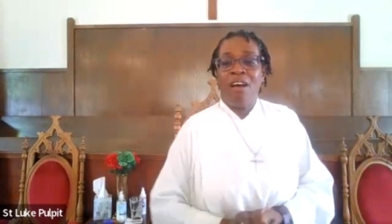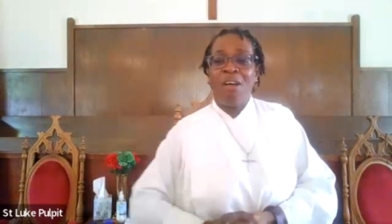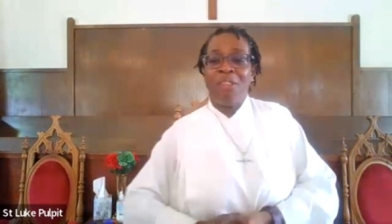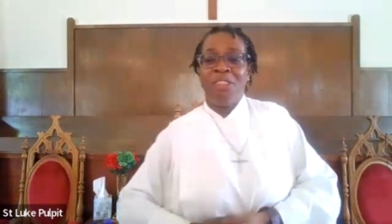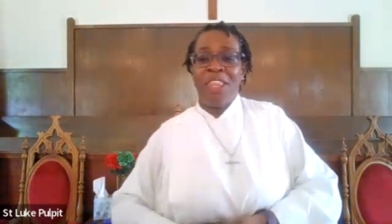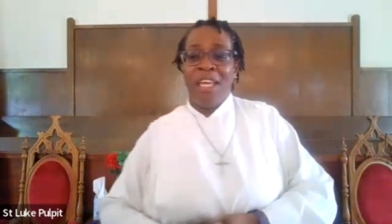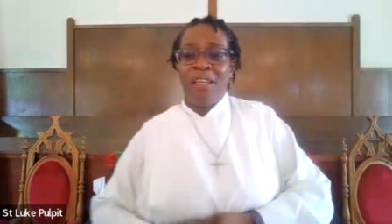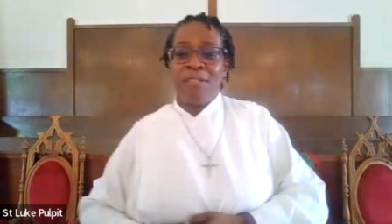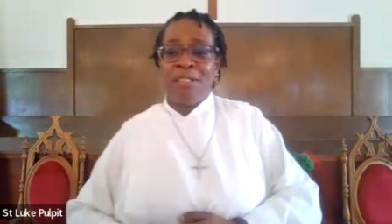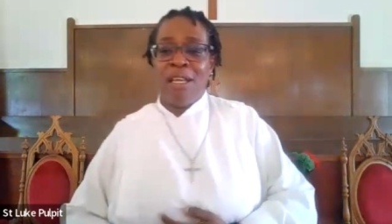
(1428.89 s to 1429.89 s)
All
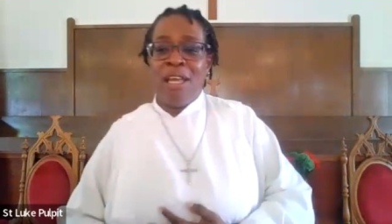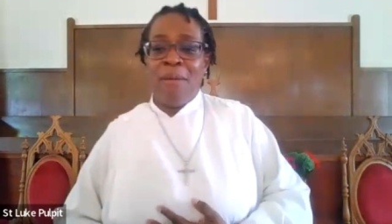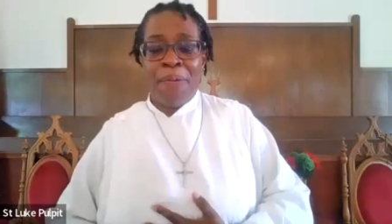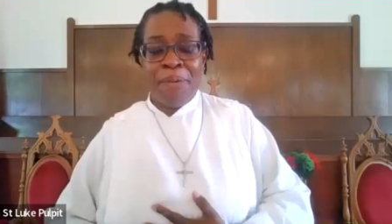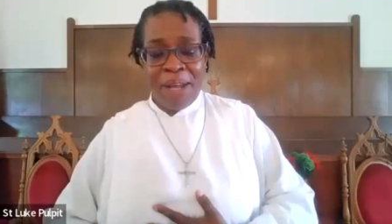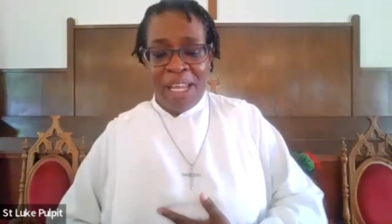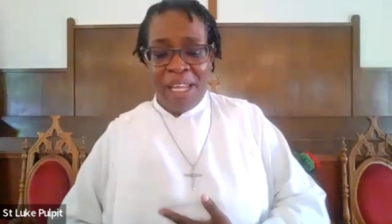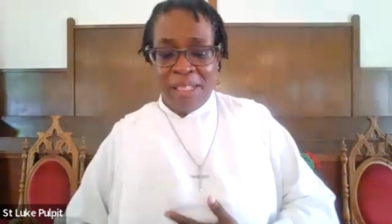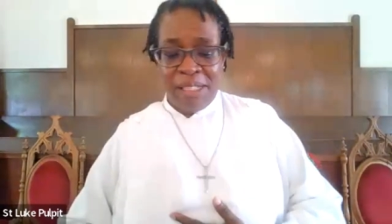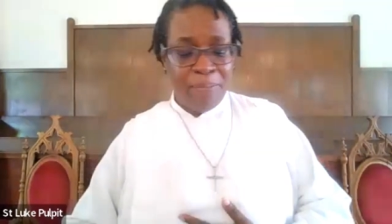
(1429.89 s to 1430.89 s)
thanks and
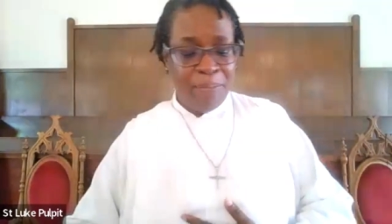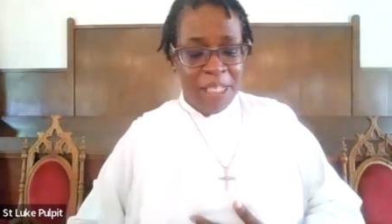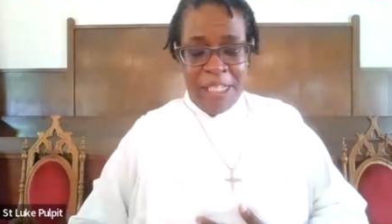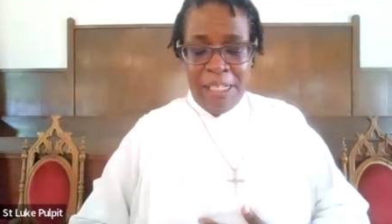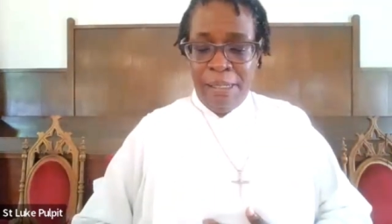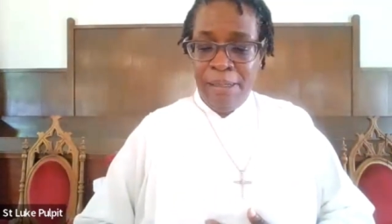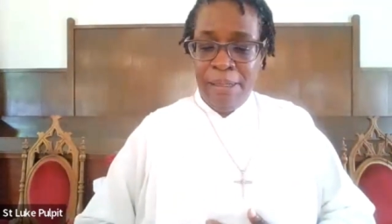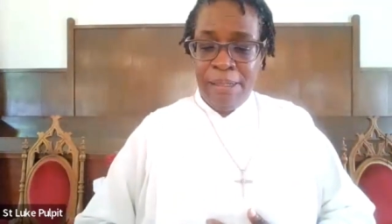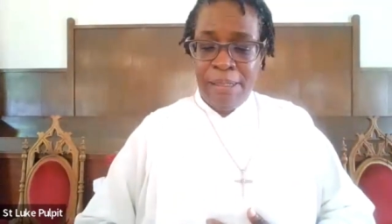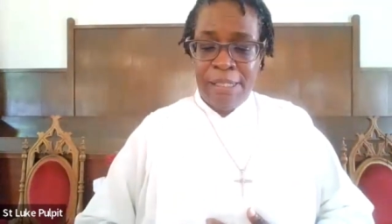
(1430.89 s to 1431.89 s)
praise be
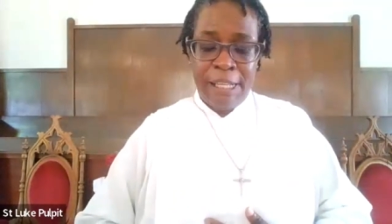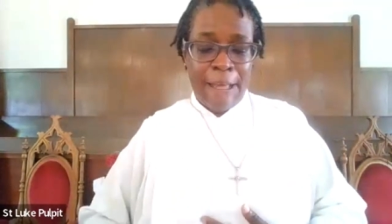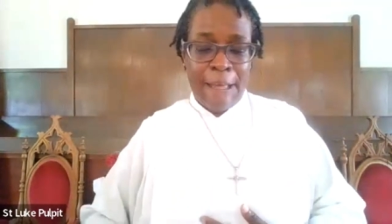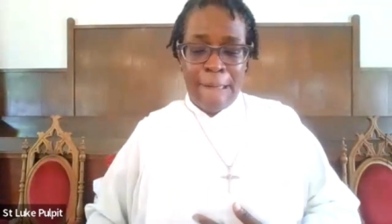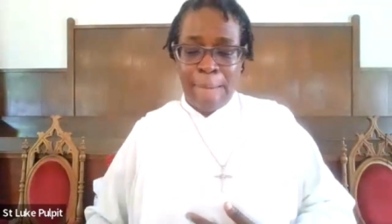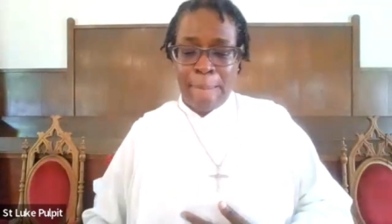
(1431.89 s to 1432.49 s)
to God.